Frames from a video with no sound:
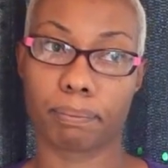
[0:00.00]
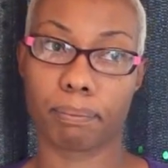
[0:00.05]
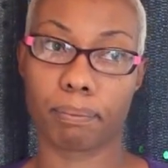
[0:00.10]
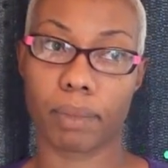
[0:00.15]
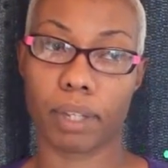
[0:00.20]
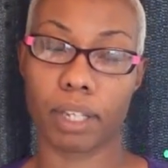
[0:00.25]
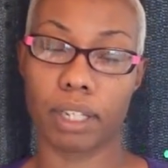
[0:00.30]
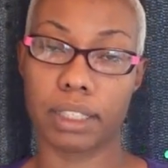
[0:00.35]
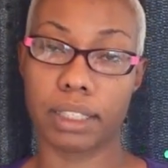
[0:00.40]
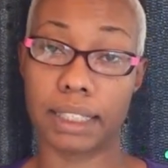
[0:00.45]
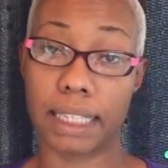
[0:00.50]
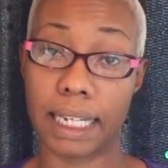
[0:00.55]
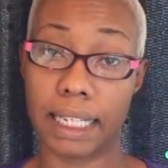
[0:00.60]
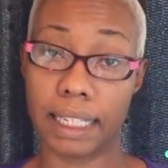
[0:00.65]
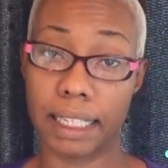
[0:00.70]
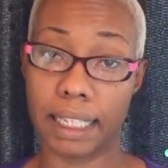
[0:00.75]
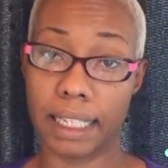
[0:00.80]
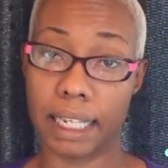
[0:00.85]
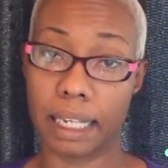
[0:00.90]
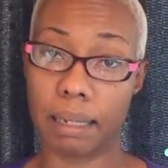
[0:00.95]
saline
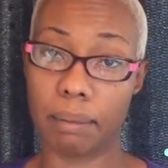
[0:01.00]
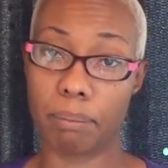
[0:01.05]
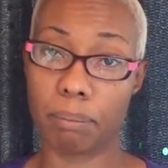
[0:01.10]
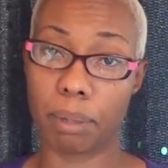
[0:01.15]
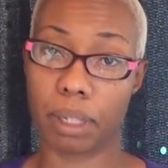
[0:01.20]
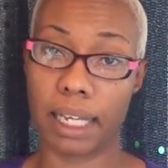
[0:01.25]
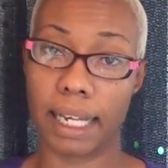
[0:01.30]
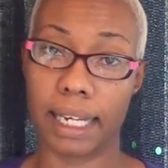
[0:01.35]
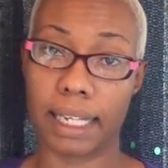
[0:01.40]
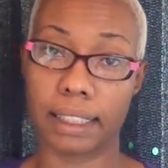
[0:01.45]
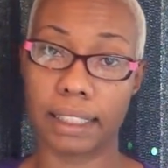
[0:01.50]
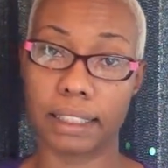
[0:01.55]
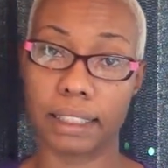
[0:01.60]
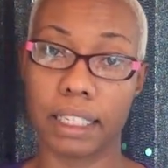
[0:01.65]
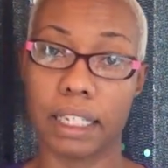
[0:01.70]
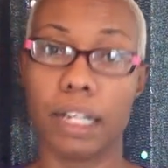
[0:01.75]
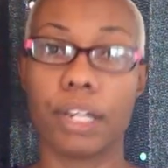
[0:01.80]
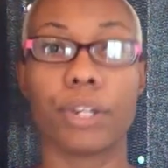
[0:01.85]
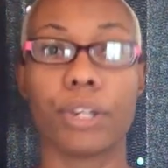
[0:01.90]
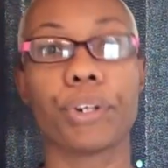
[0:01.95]
implant,
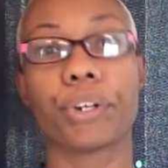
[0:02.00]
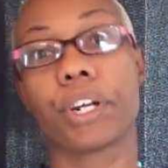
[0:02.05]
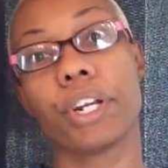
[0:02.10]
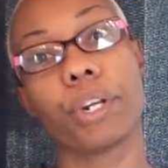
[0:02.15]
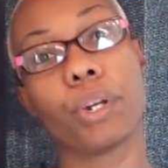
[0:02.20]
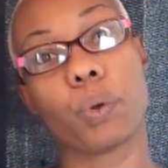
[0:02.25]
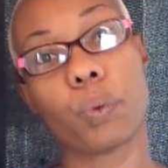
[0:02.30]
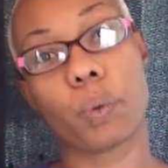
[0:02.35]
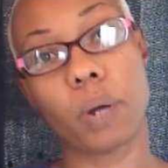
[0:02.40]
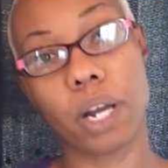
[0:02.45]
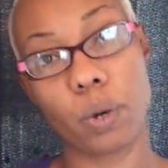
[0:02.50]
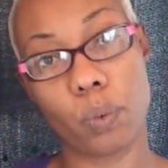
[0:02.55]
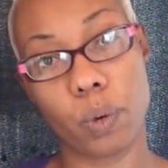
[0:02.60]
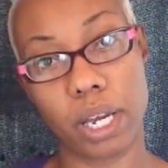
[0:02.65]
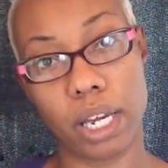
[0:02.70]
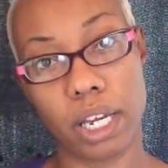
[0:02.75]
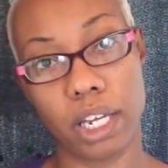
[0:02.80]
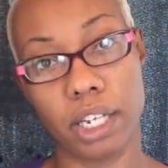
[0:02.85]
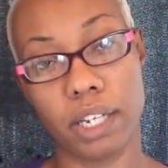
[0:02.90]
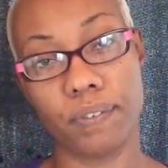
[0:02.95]
you're going to know right away
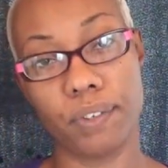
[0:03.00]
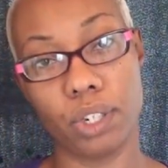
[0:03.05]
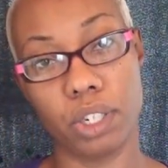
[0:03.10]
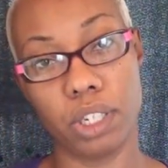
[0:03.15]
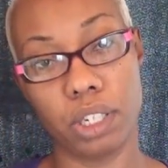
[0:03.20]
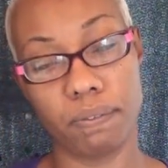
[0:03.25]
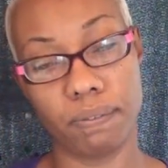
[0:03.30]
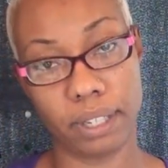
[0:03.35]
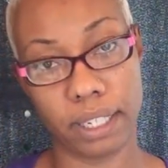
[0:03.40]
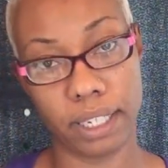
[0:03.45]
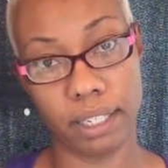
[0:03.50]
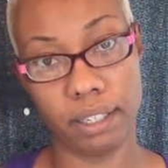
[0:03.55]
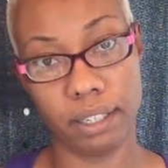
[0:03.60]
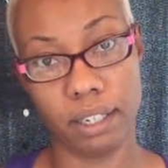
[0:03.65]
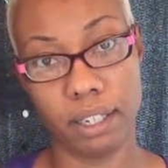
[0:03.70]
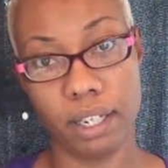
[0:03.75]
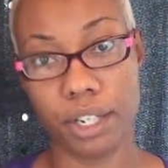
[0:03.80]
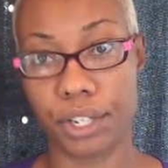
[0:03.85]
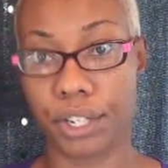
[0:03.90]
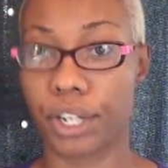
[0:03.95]
if you deflate.
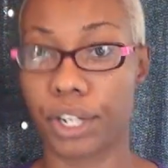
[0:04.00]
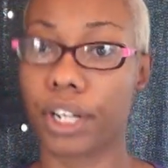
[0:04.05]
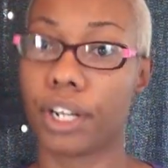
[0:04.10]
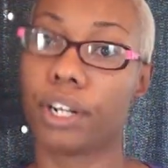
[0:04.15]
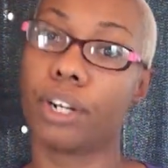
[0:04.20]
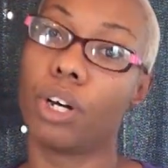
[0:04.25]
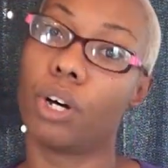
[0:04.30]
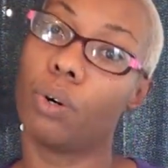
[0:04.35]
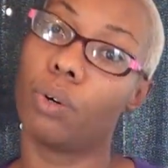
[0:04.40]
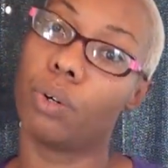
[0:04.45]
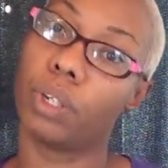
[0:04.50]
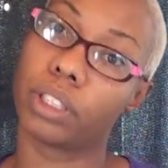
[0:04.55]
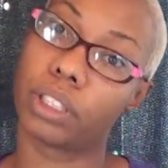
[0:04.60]
You're going to know it's going